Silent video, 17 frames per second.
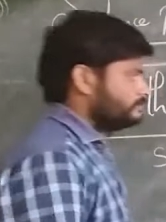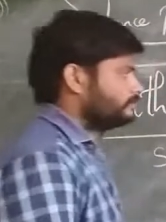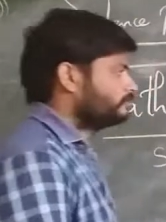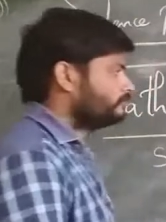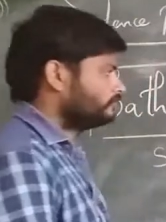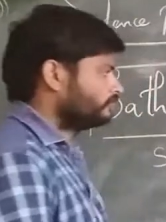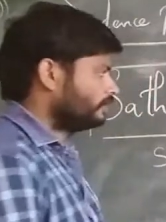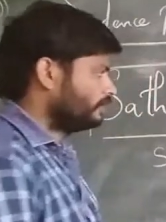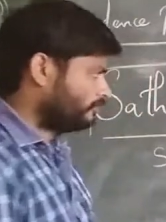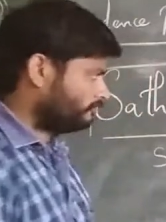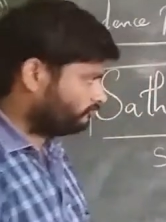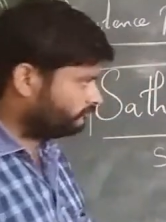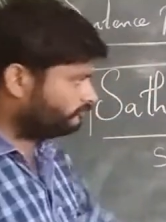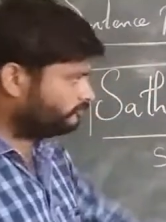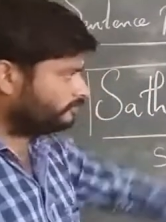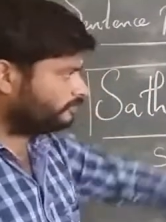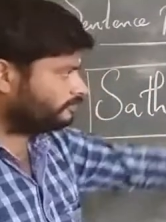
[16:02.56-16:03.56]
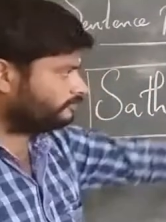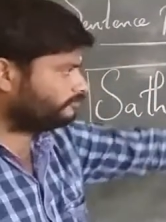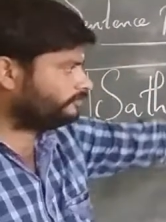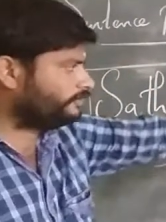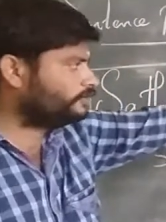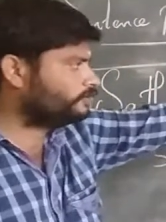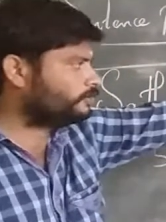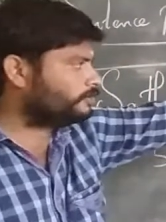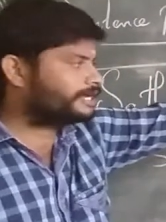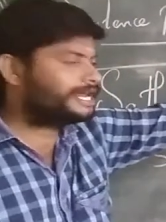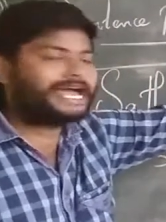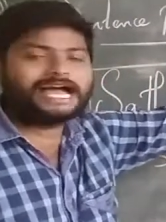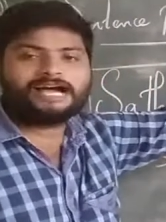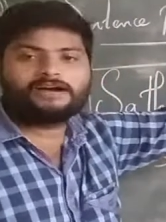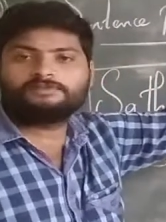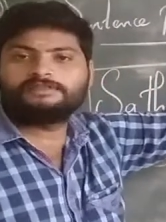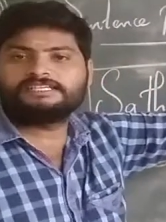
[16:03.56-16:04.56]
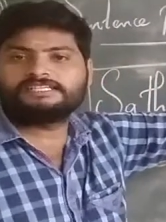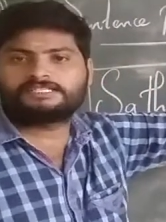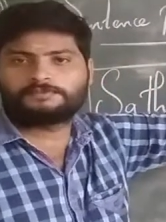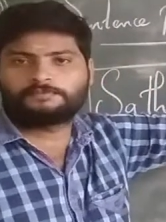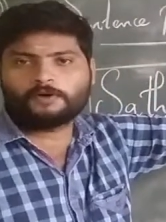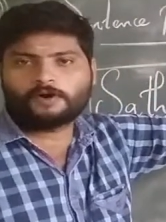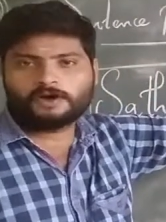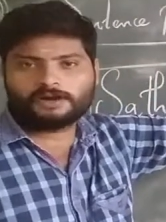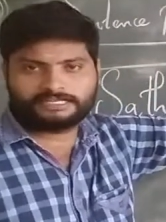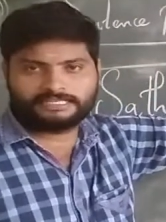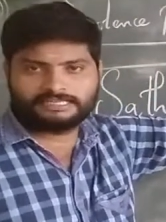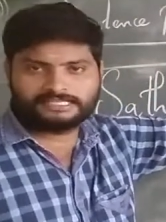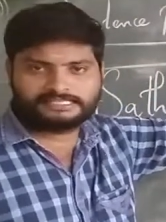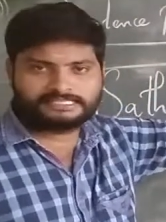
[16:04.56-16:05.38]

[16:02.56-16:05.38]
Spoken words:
So if we don't have this part in the